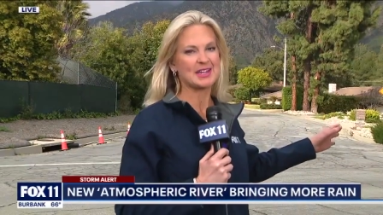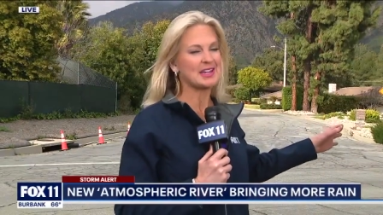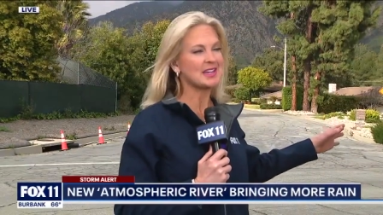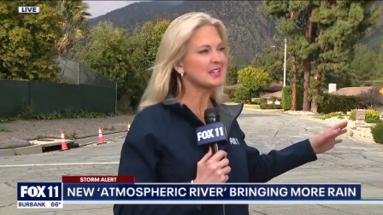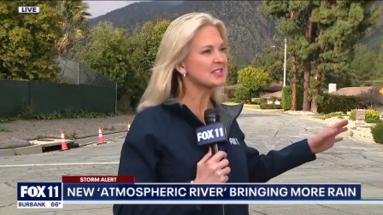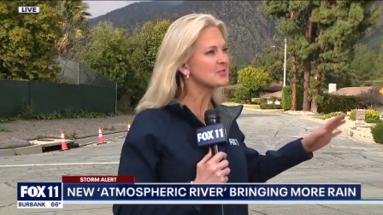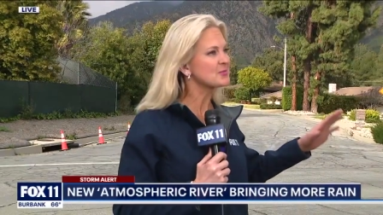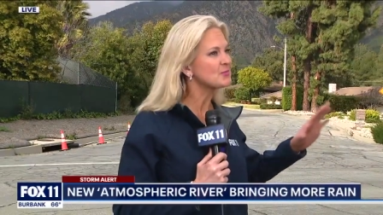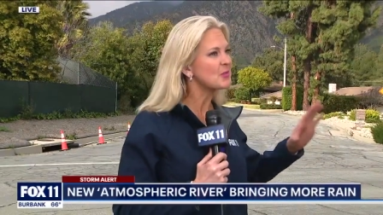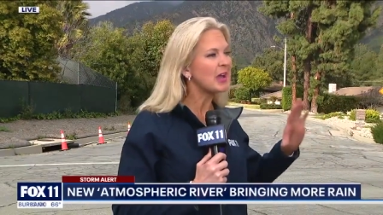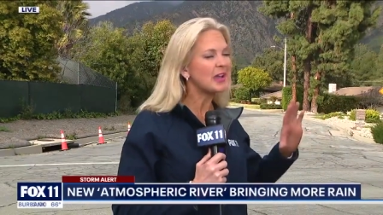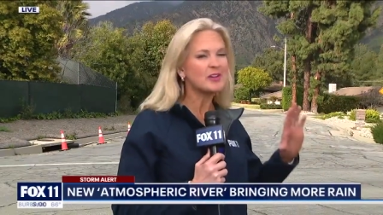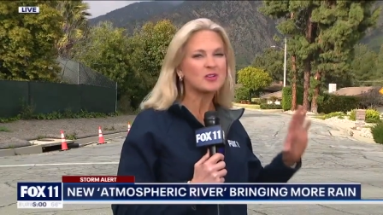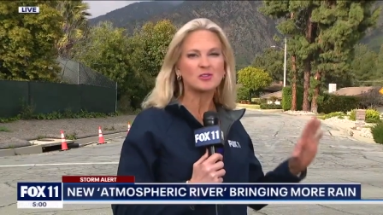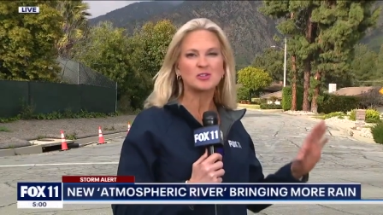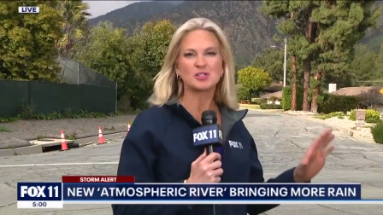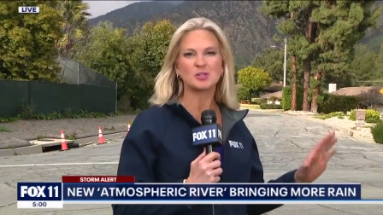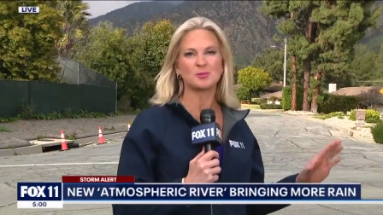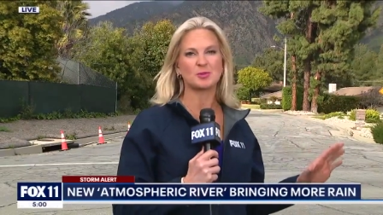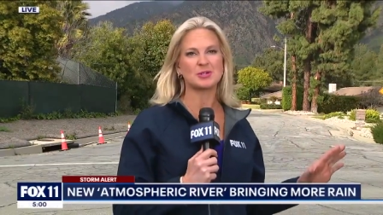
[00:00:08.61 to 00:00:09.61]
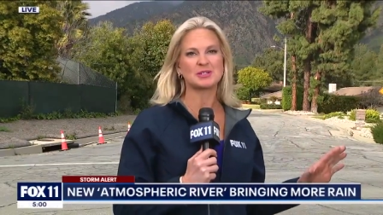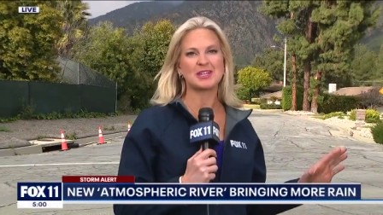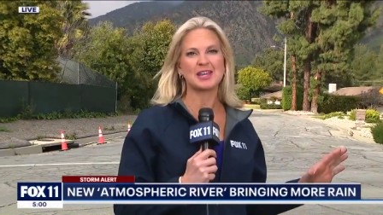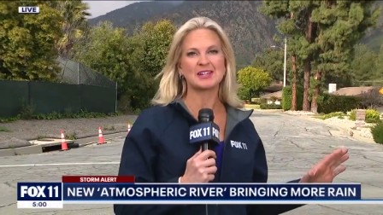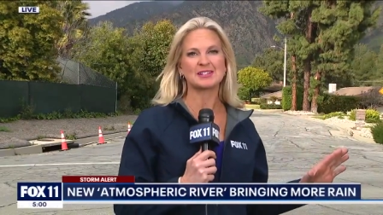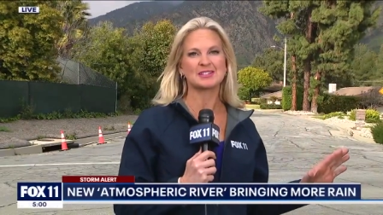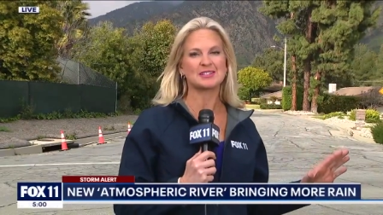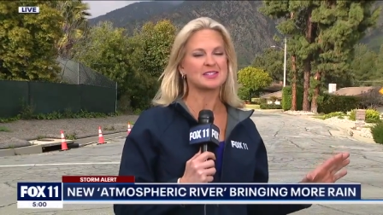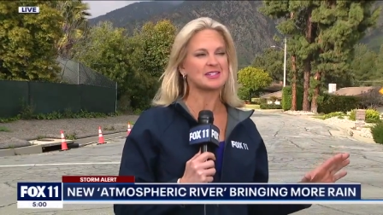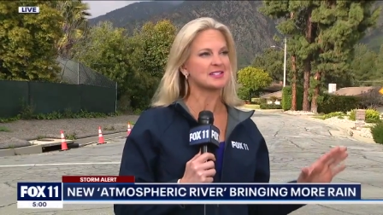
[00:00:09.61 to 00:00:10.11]
It is vital to
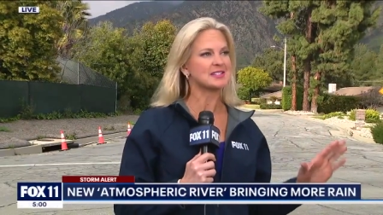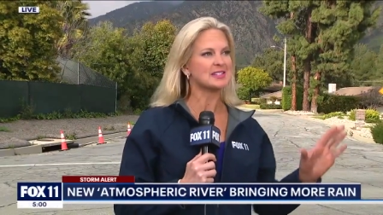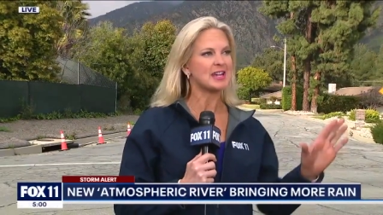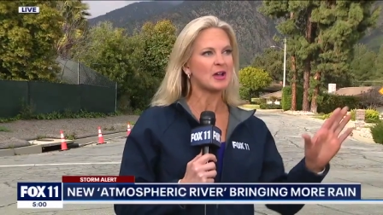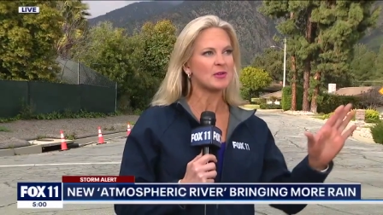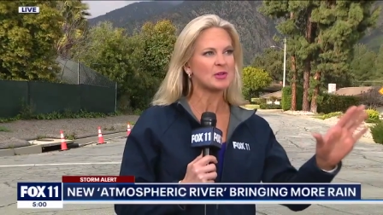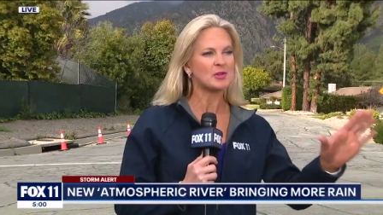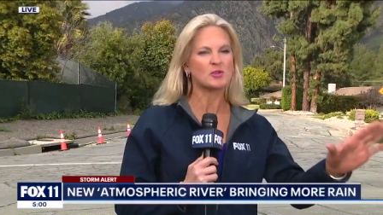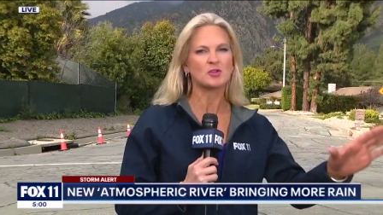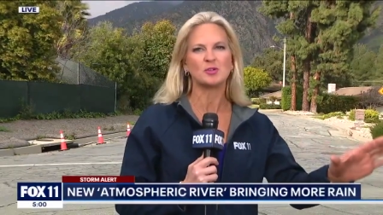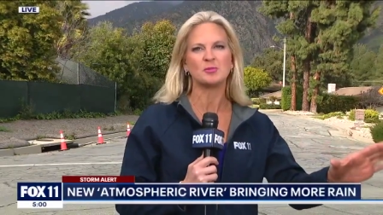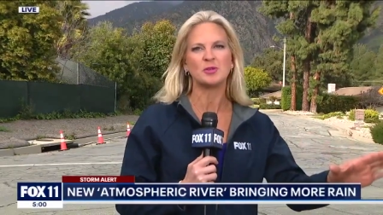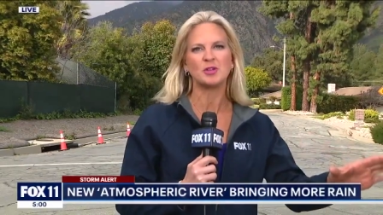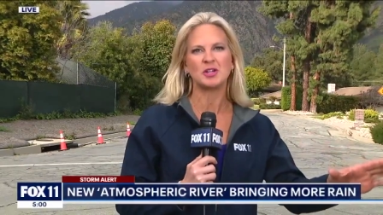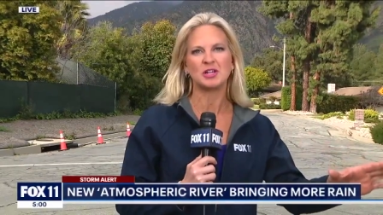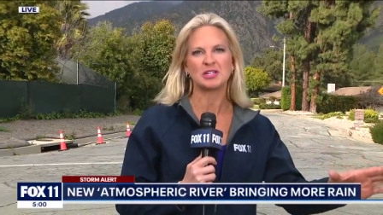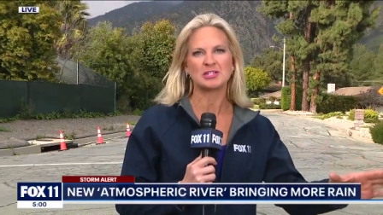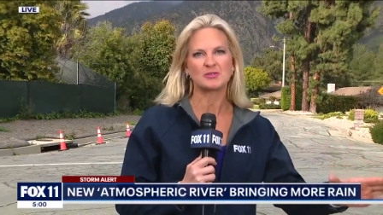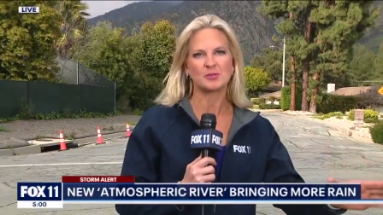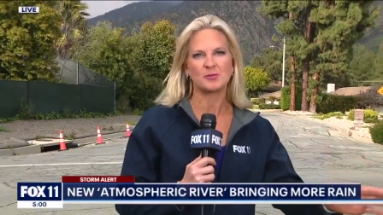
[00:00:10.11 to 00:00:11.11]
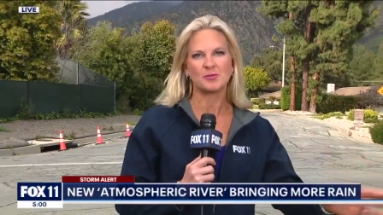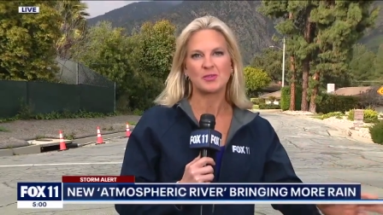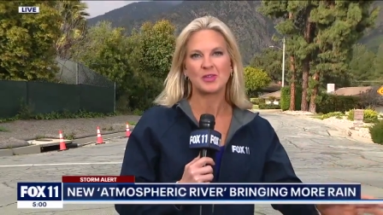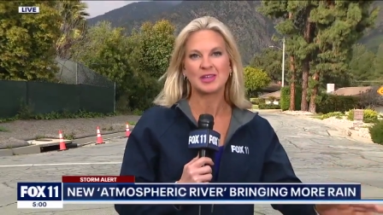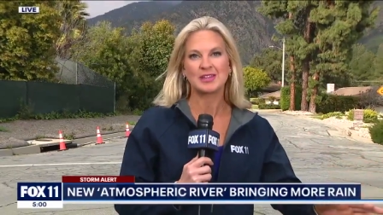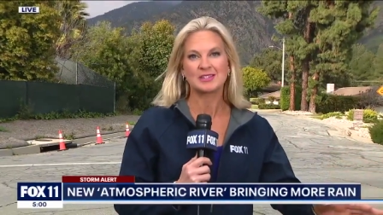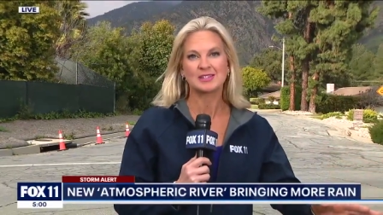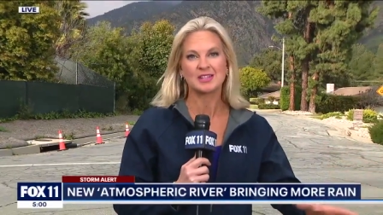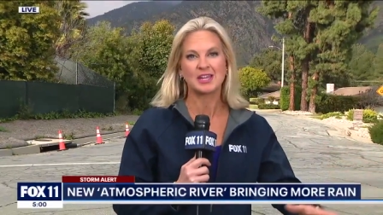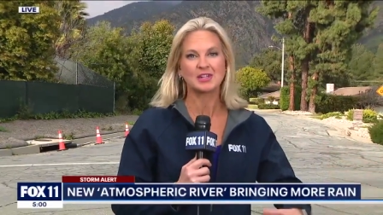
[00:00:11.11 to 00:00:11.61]
protect these downhill communities from
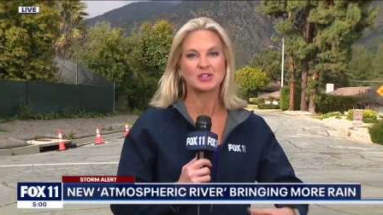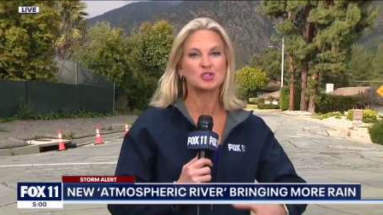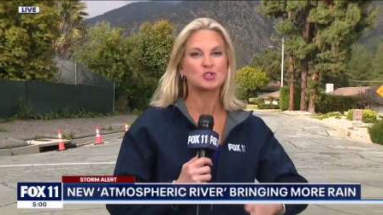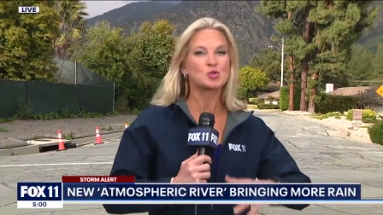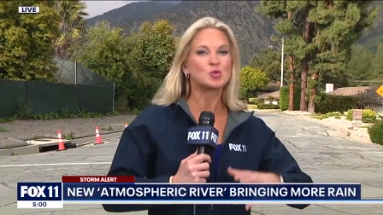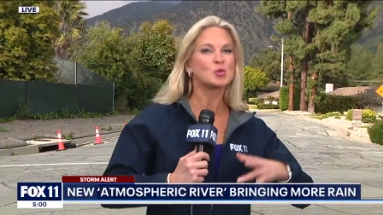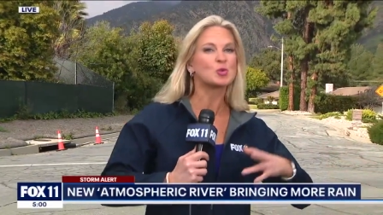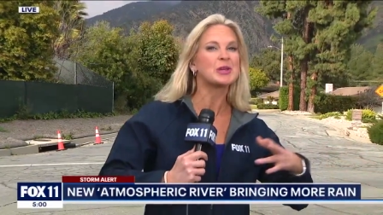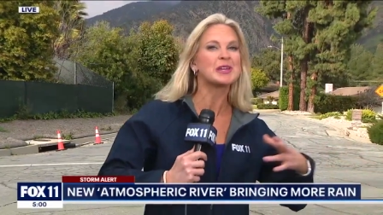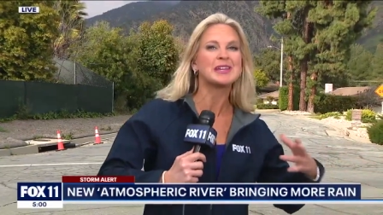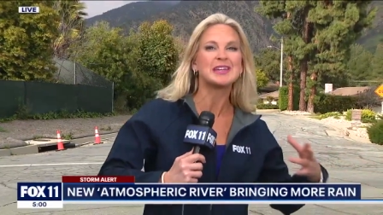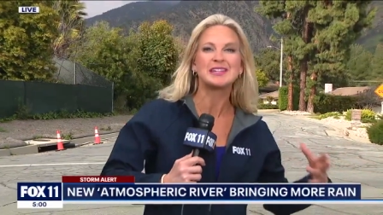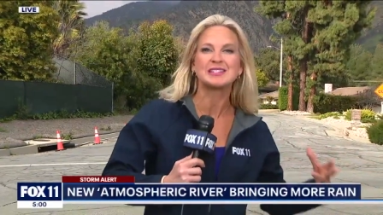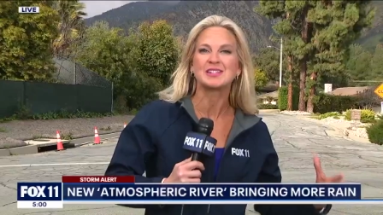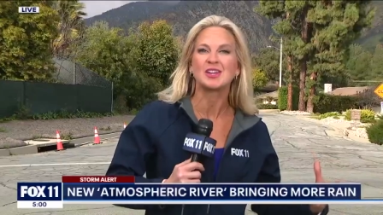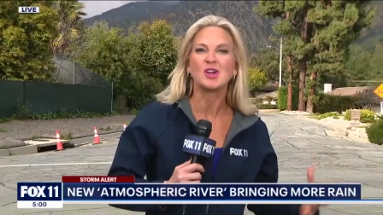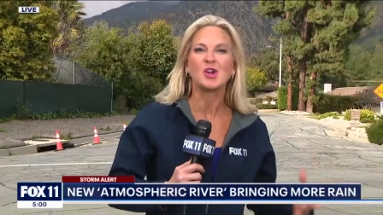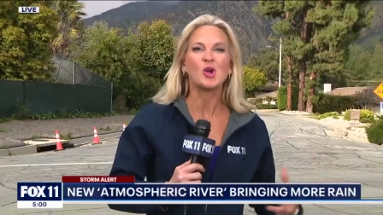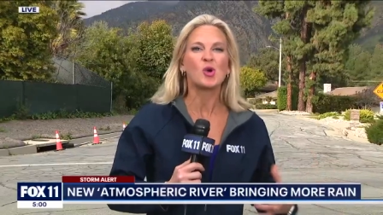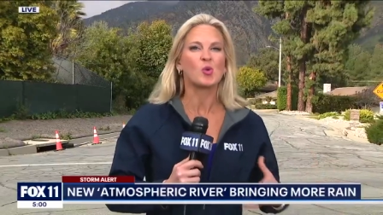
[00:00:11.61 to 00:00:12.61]
things like trees,